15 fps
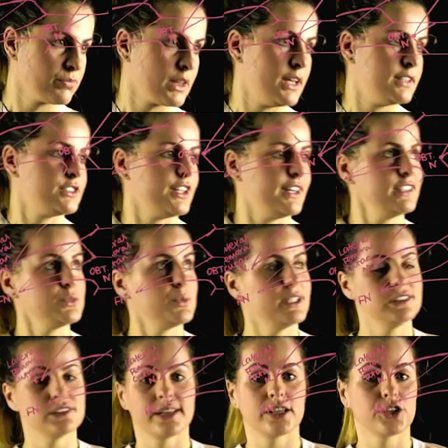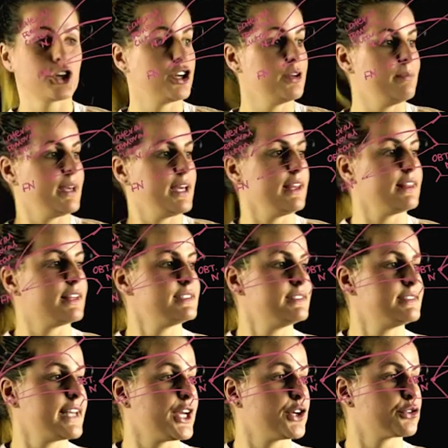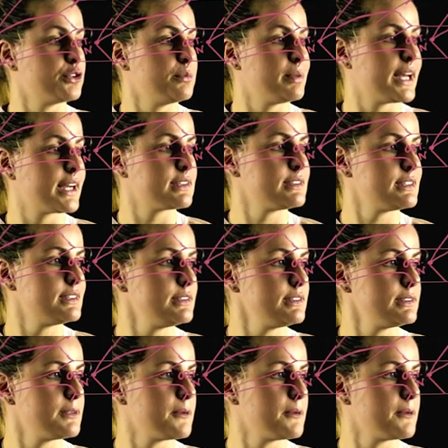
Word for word: So this one is then going to be the sacral plexus.